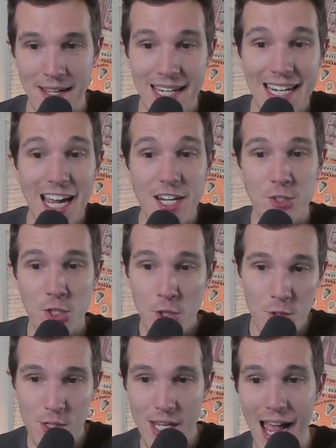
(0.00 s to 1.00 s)
He had two
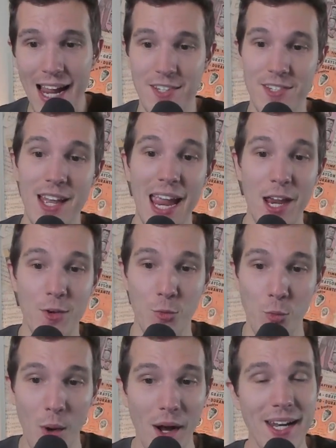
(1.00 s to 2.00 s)
sacks and
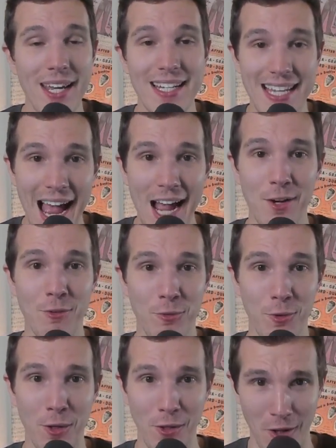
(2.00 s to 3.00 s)
one tackle
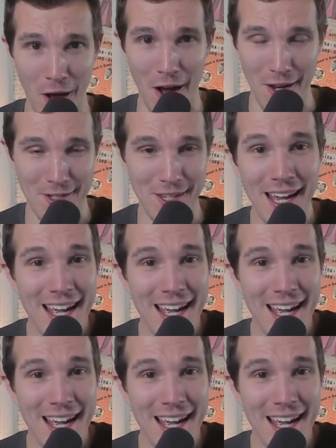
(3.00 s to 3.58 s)
for a loss.